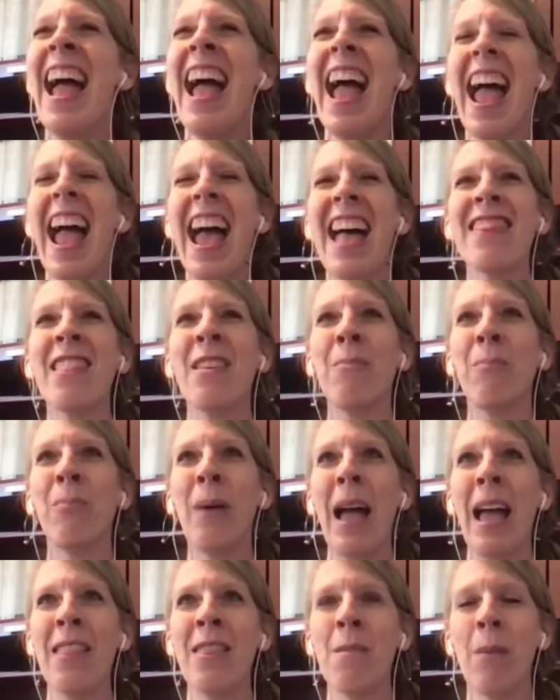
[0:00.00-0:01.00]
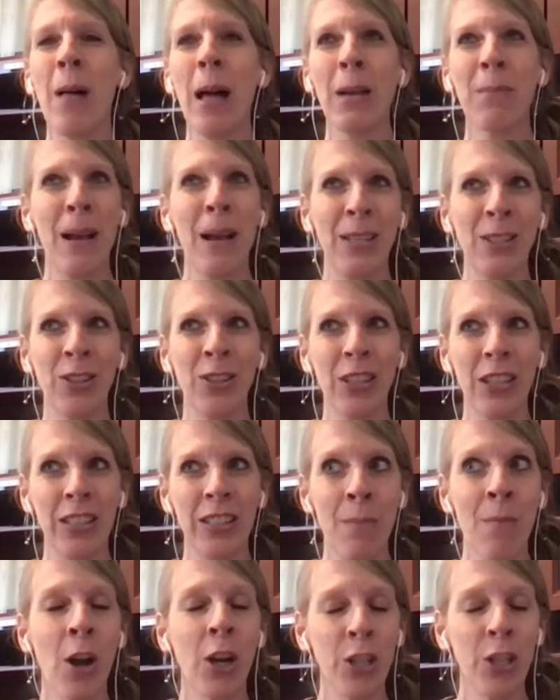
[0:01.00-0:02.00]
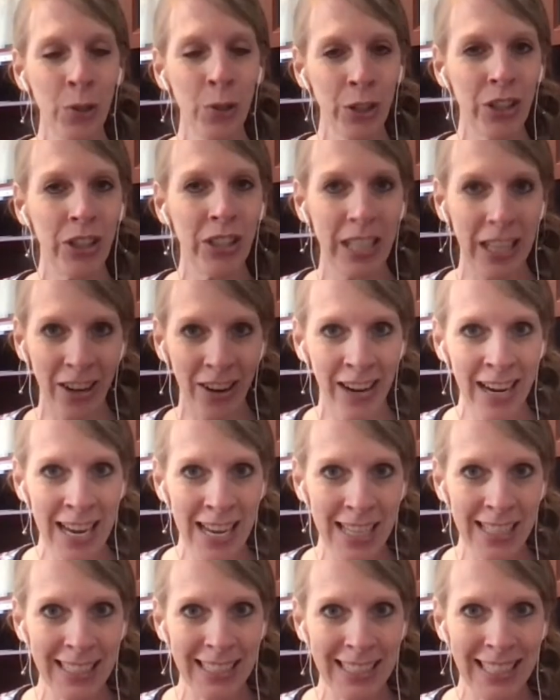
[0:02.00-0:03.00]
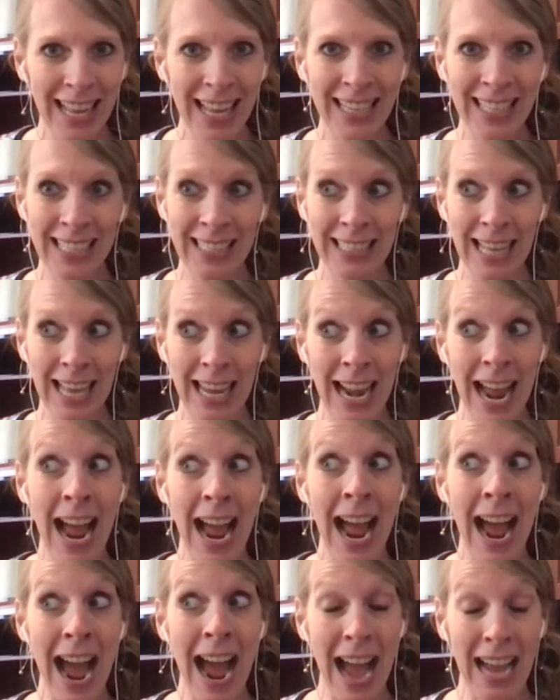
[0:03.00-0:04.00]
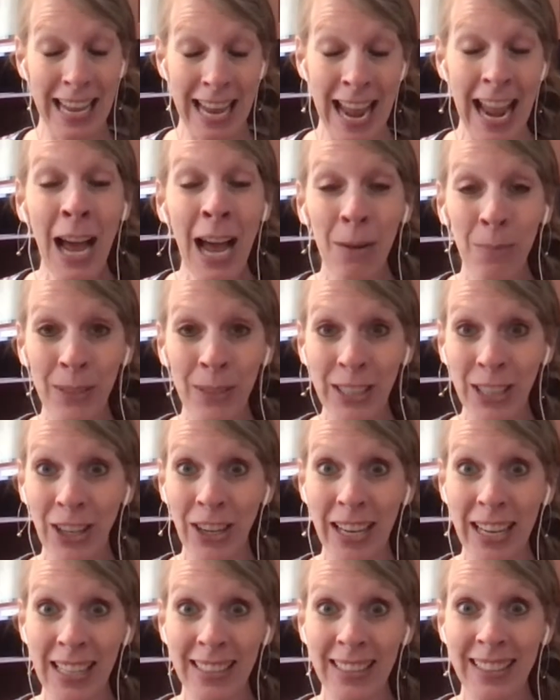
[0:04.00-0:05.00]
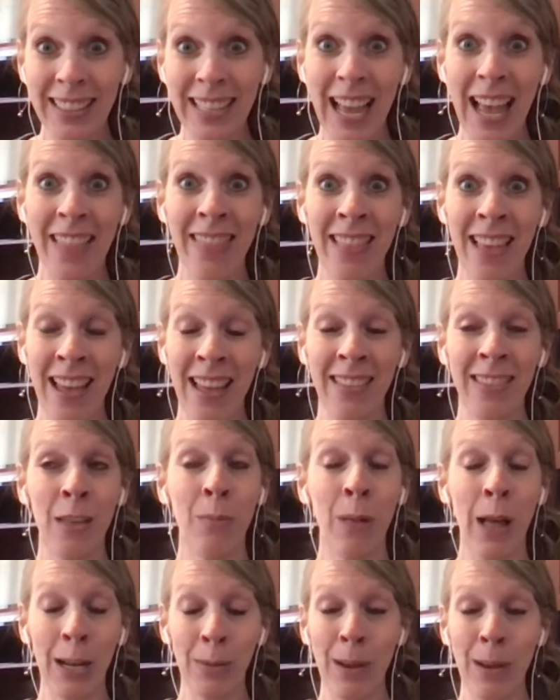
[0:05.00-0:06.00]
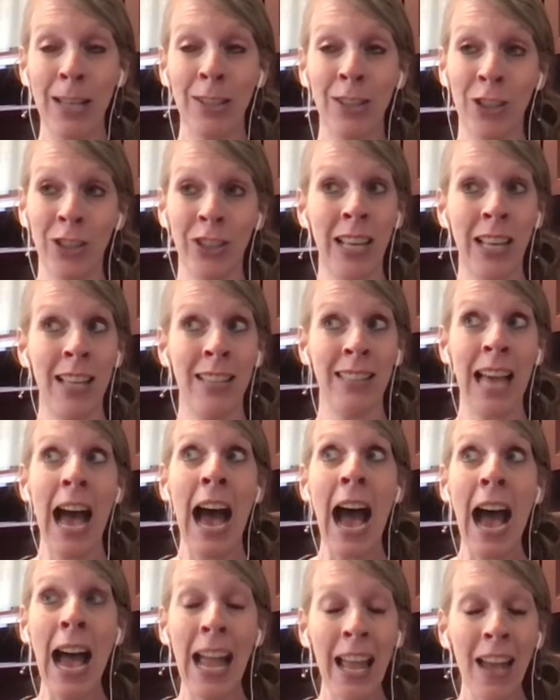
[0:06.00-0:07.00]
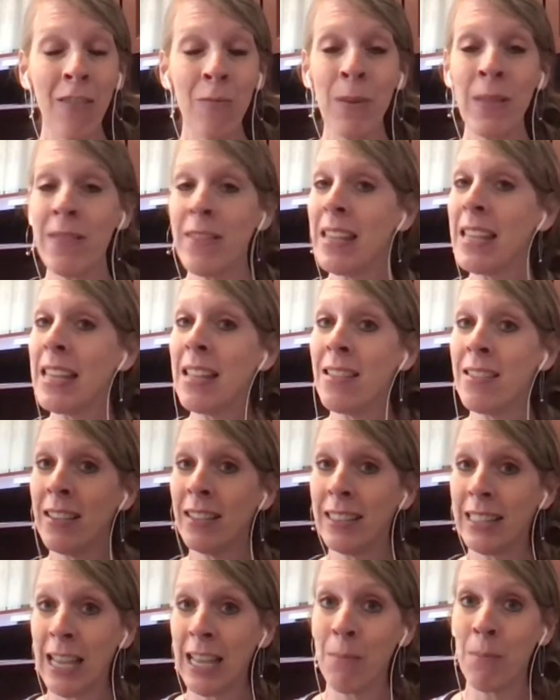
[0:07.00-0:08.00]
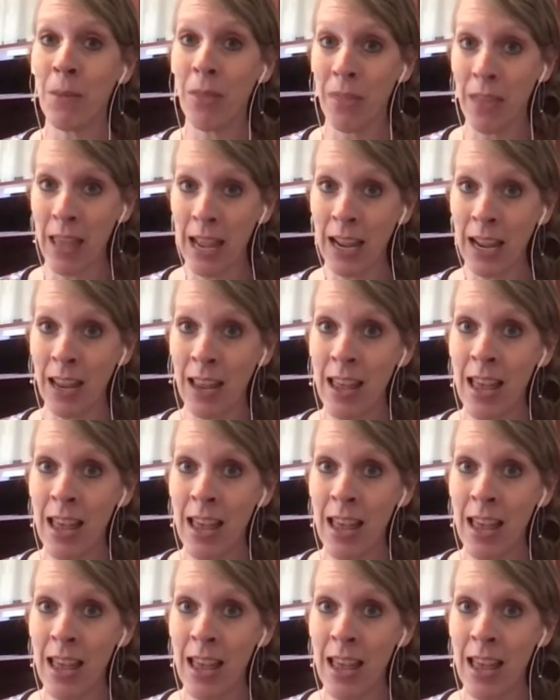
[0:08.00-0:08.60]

And the and the black pastor says to him, "Are you serious?" And he said, I am serious. And then the black pastor says, I have been thinking the same thing.